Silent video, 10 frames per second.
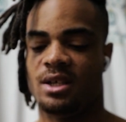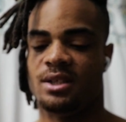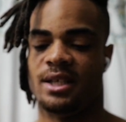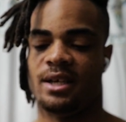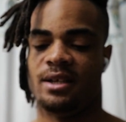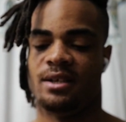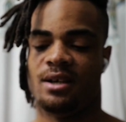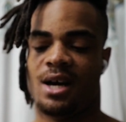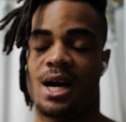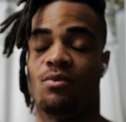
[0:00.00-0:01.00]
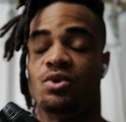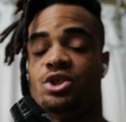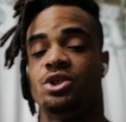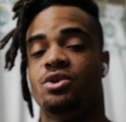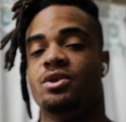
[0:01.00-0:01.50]
then I will
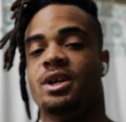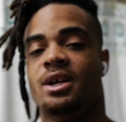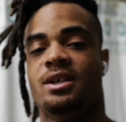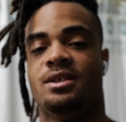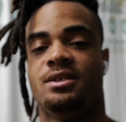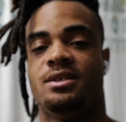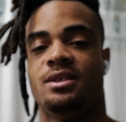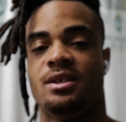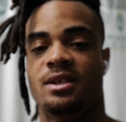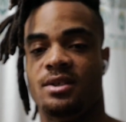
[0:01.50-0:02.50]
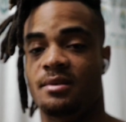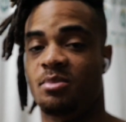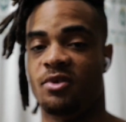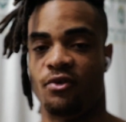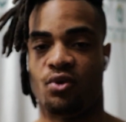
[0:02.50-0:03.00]
show you guys the
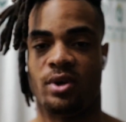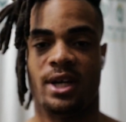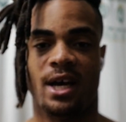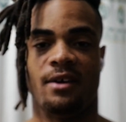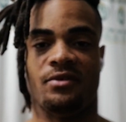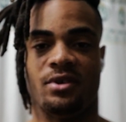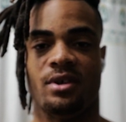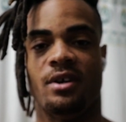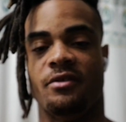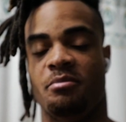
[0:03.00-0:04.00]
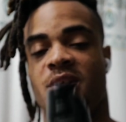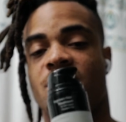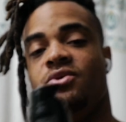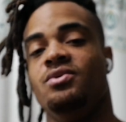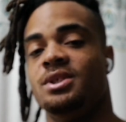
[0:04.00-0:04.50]
before and after of me
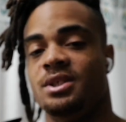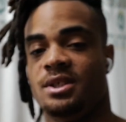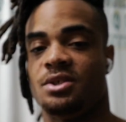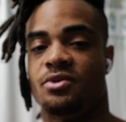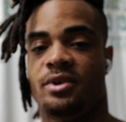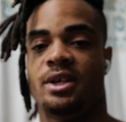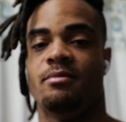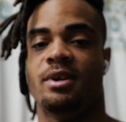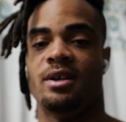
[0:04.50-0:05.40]
using this cream.